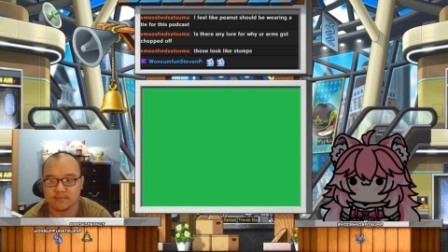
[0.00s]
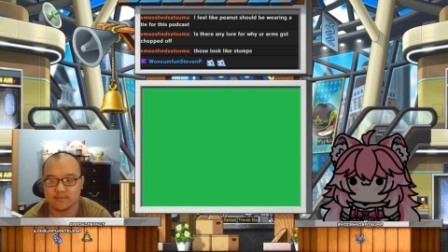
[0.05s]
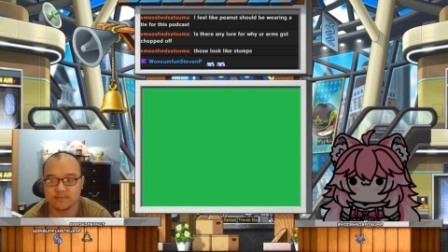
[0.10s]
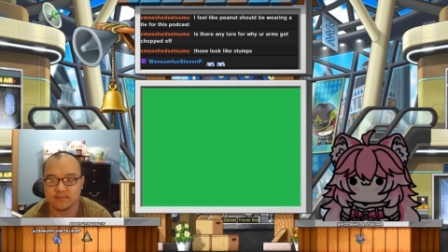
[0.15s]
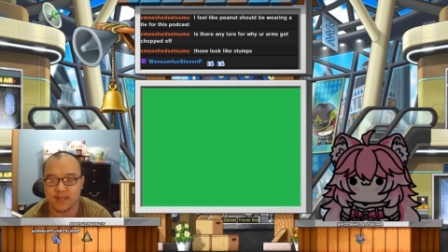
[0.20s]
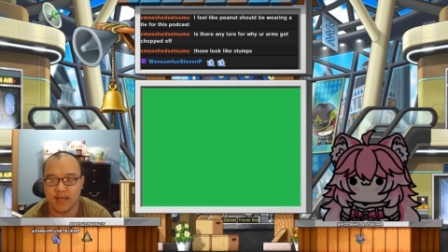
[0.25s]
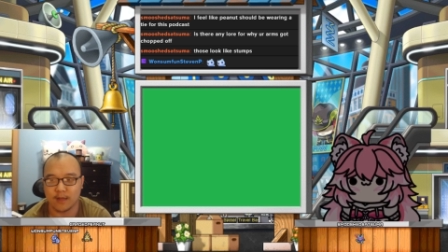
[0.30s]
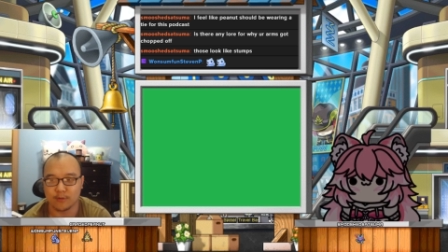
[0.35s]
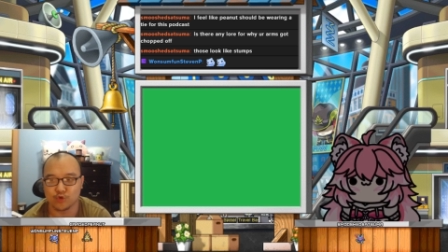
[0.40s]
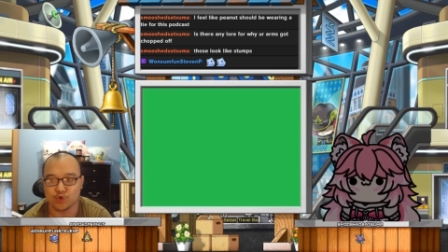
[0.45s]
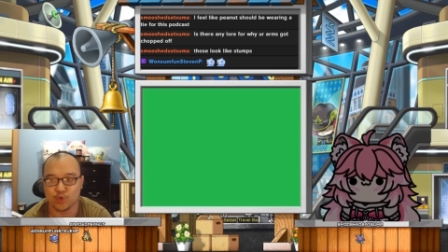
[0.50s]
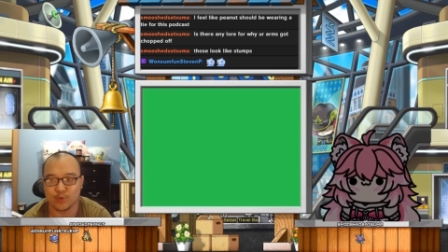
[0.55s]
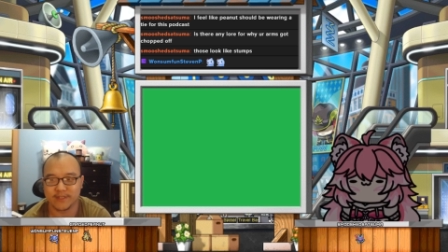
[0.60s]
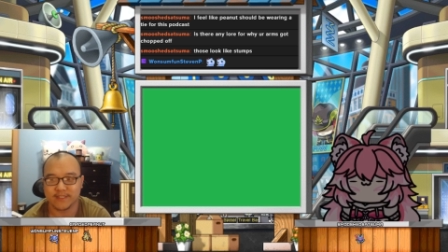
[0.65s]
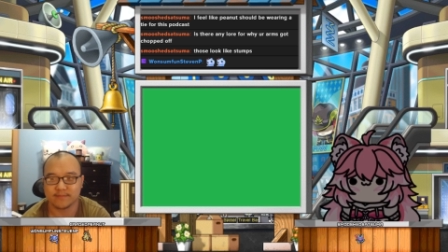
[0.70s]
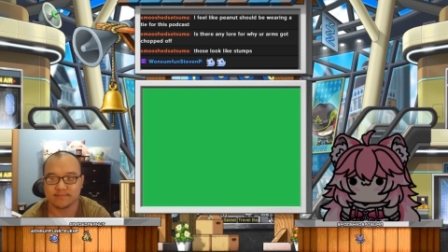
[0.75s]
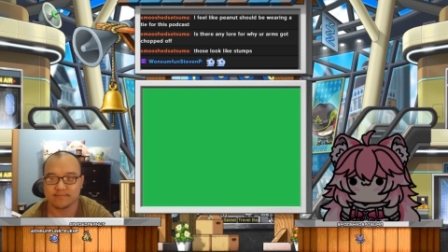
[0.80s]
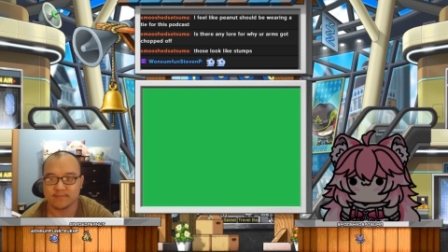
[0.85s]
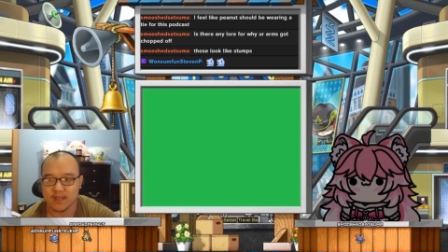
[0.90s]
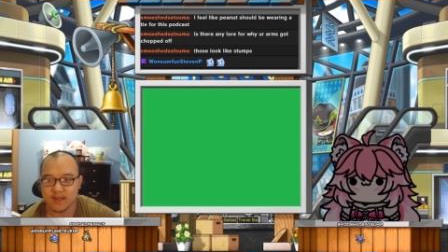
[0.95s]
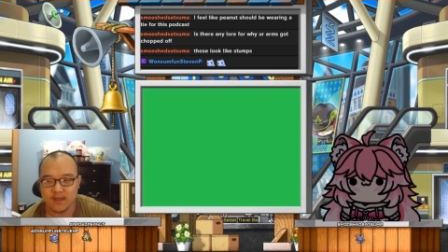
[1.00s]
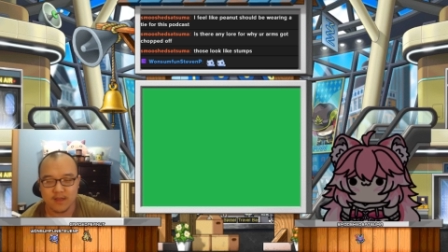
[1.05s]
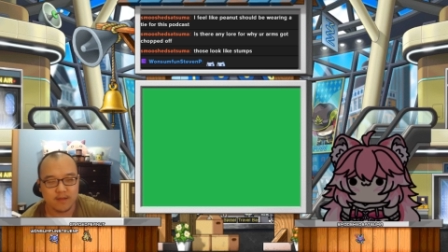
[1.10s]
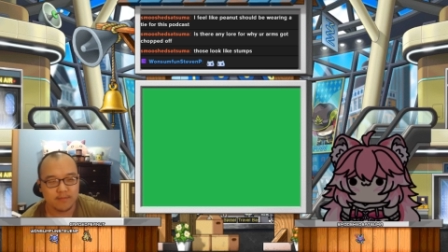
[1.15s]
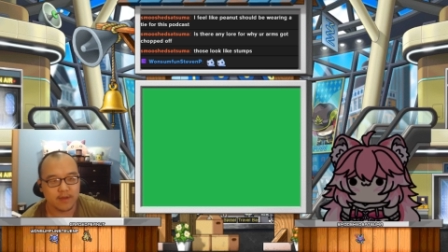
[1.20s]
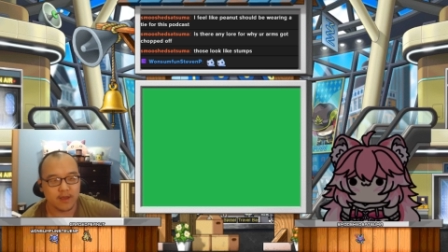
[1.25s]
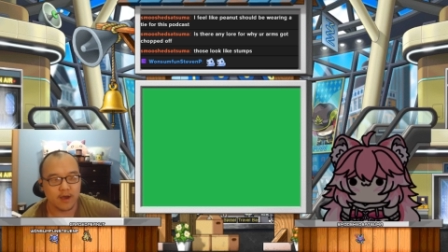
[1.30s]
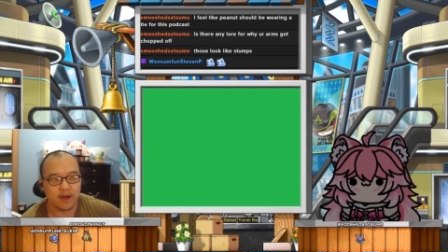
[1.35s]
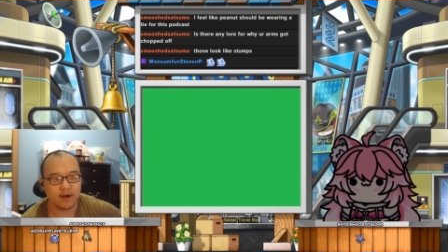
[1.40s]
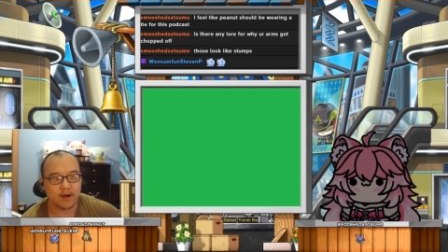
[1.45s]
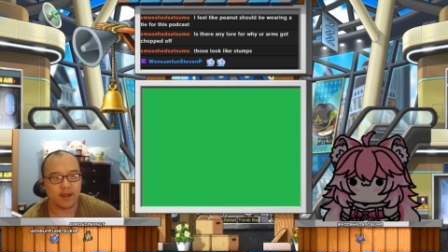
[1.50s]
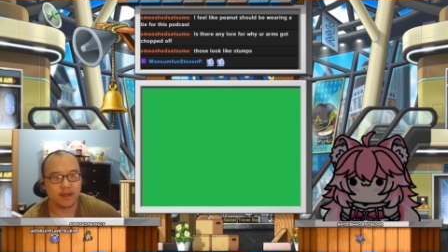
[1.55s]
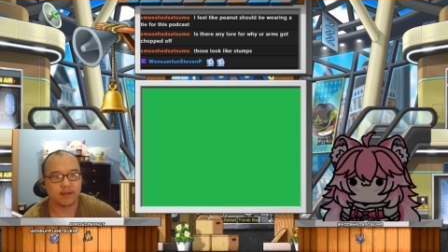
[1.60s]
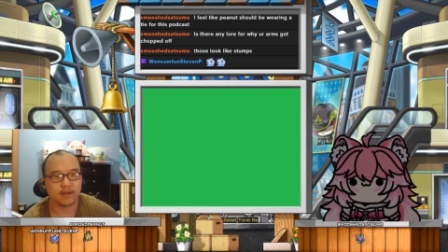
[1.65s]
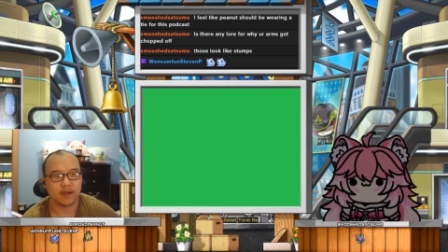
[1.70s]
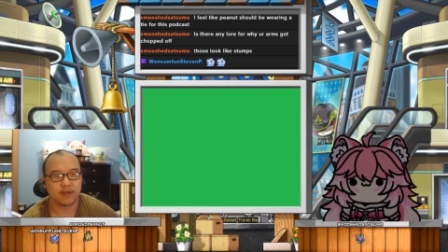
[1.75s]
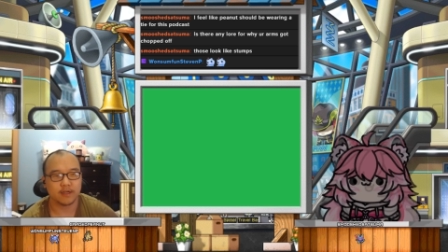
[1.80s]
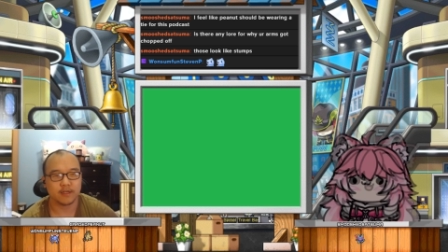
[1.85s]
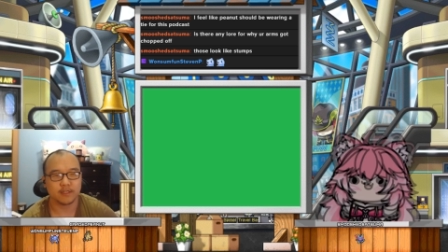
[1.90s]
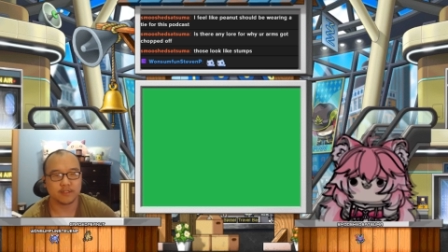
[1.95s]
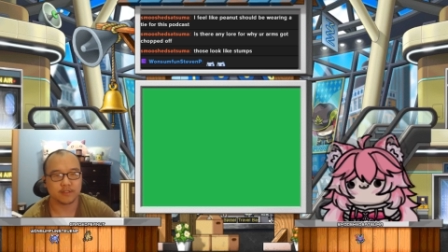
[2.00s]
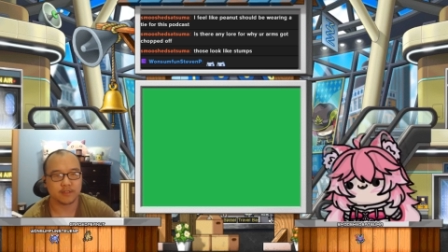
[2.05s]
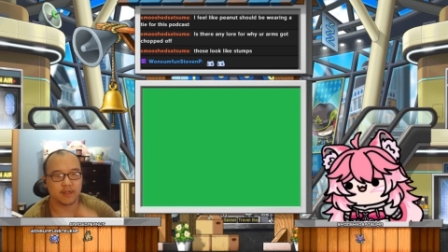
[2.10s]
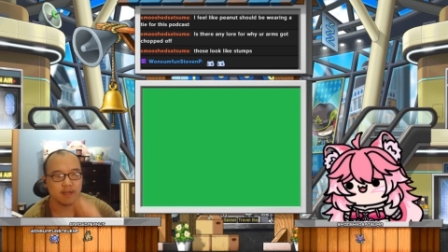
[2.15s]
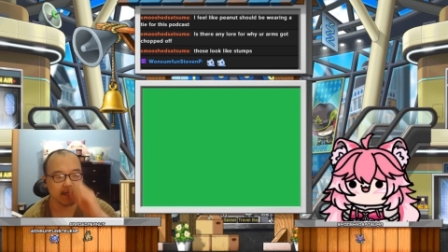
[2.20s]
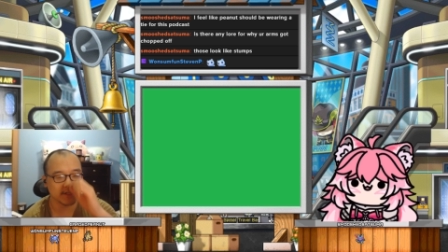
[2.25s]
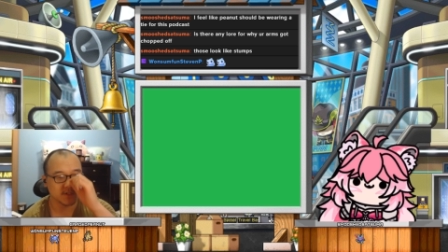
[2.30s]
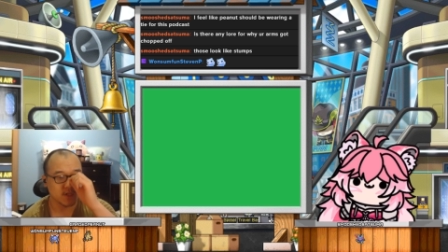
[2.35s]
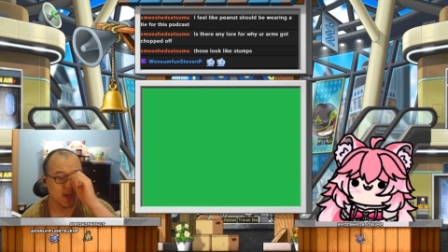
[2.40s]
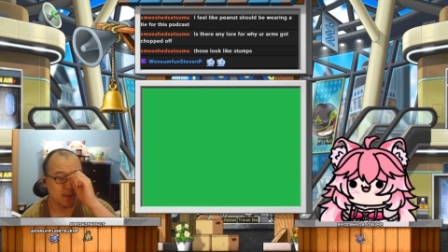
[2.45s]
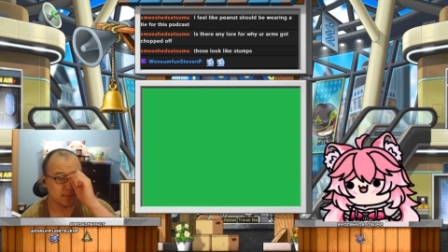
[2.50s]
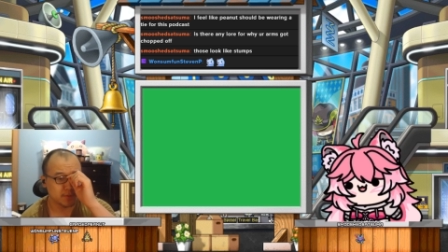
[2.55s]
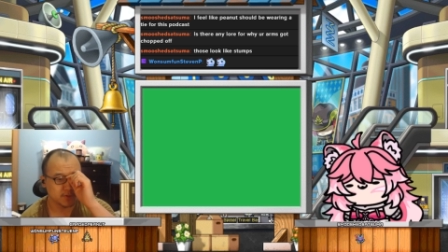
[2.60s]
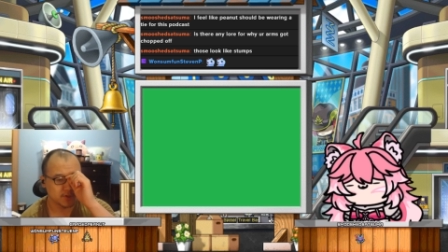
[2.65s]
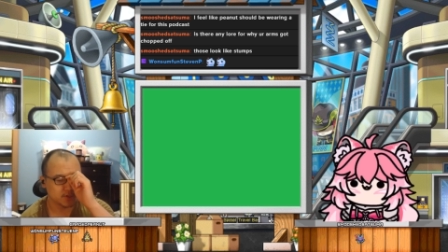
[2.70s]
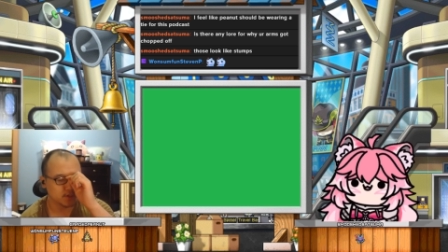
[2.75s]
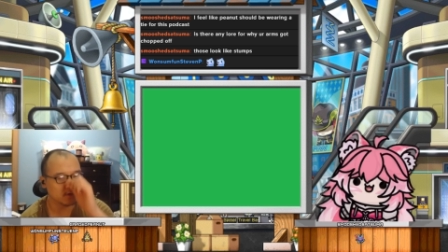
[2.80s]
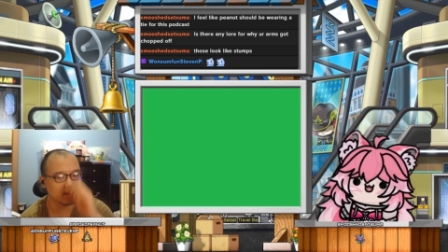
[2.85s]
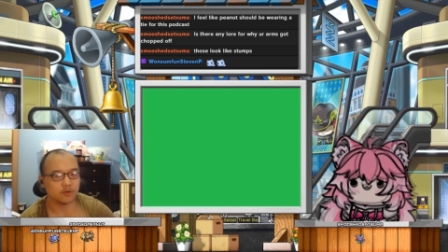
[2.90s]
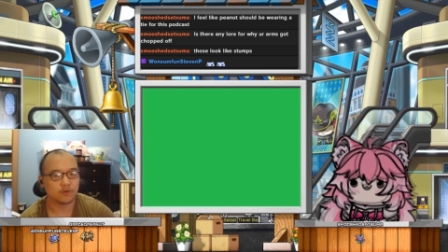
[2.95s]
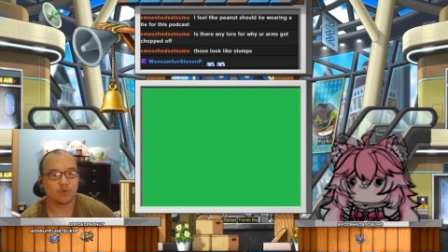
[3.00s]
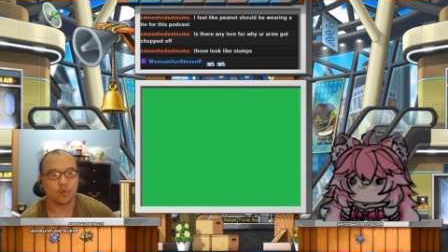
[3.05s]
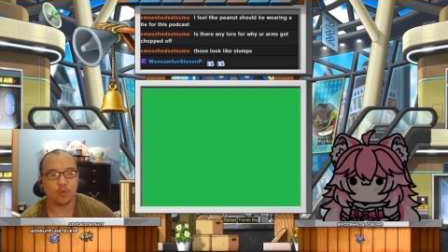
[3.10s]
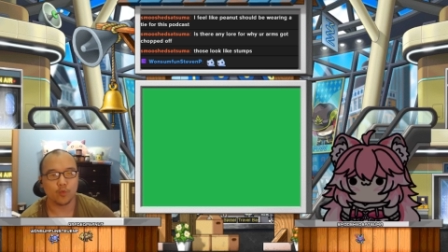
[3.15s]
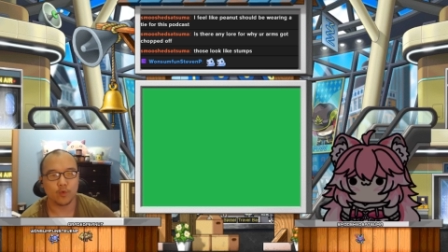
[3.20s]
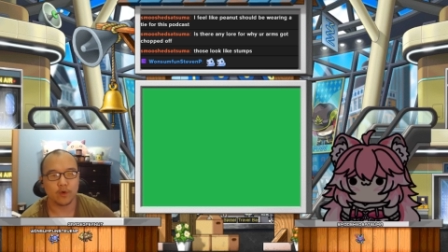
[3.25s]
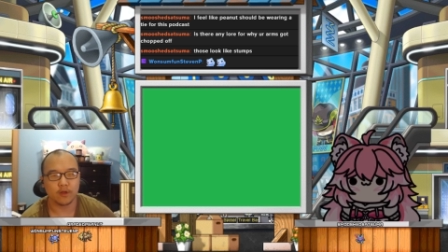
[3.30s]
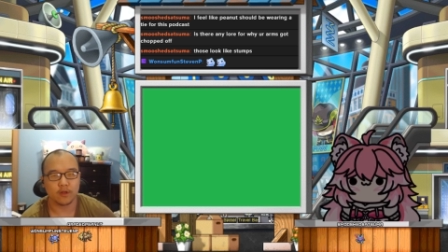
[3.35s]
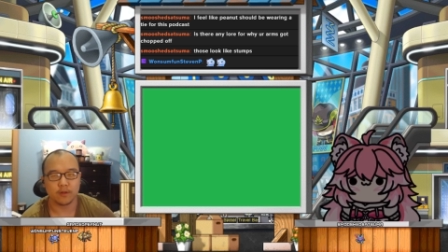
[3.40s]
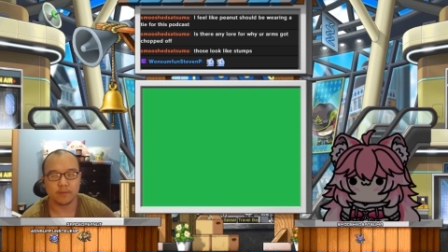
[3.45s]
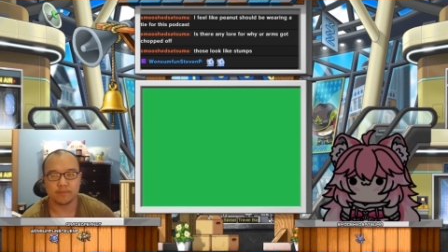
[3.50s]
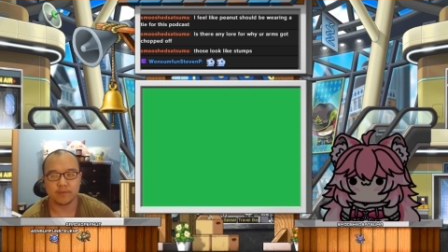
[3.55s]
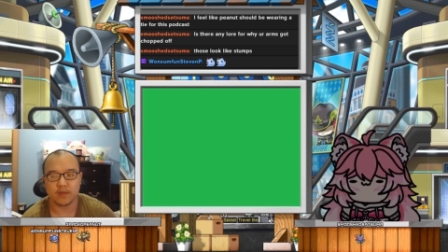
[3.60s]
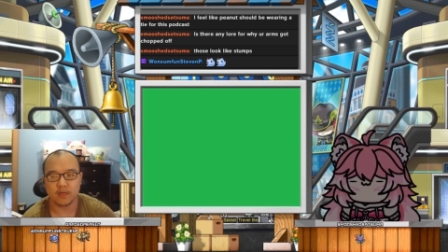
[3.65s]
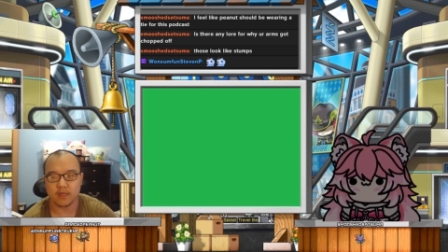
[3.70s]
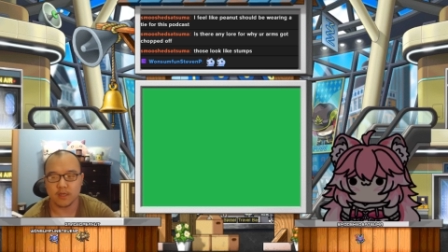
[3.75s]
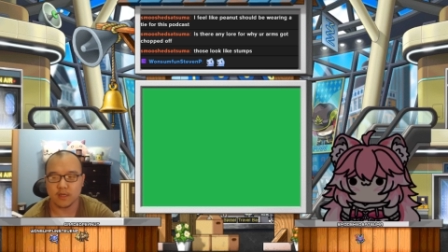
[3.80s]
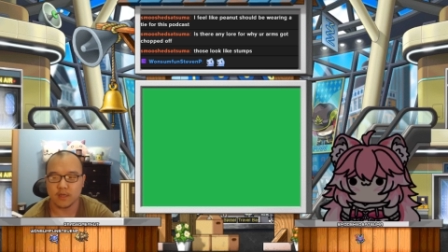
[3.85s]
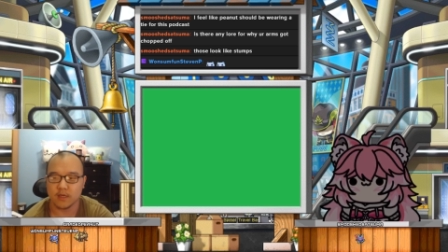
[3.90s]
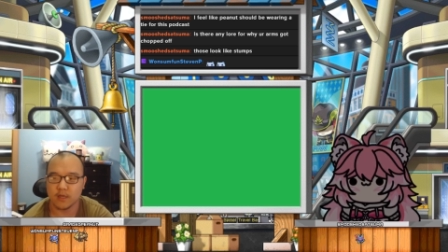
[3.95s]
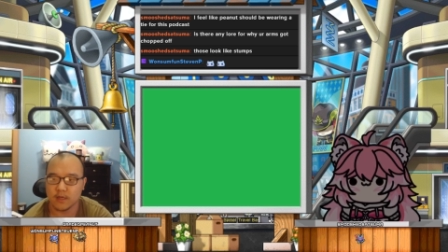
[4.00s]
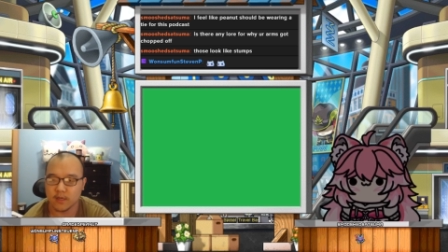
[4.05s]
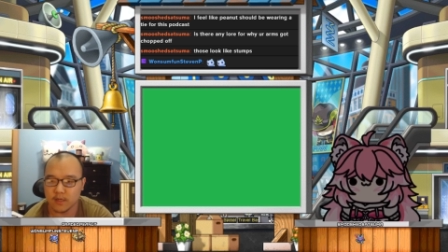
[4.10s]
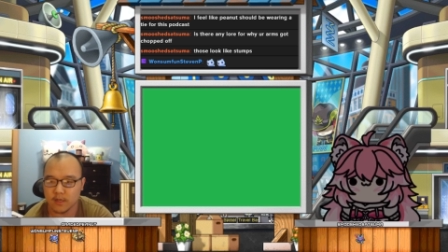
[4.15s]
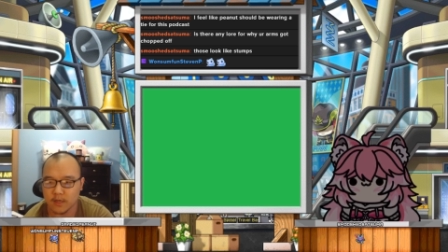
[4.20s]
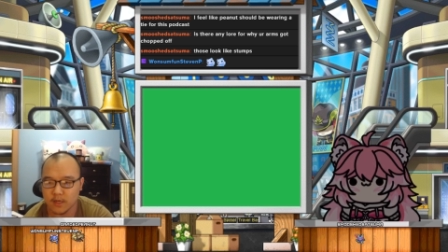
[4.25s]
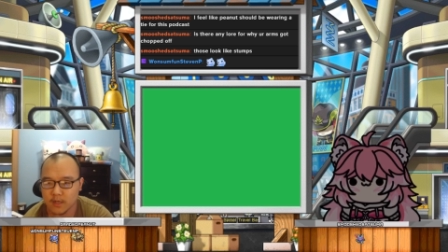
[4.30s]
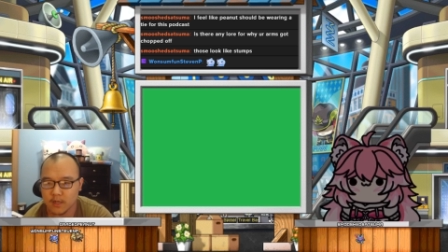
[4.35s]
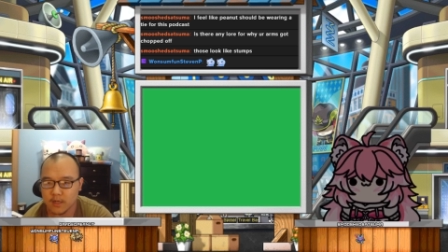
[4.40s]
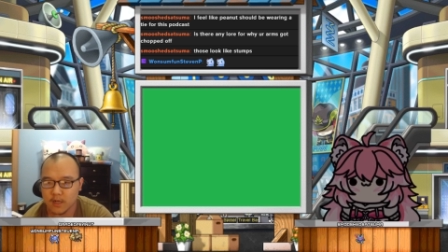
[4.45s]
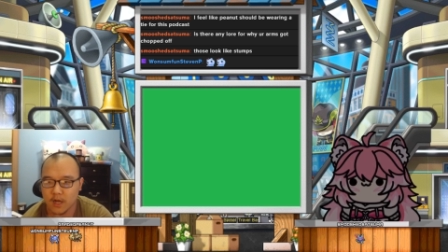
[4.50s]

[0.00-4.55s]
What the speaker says: I'll do it. Yeah, other than that, guys, the next episode will be...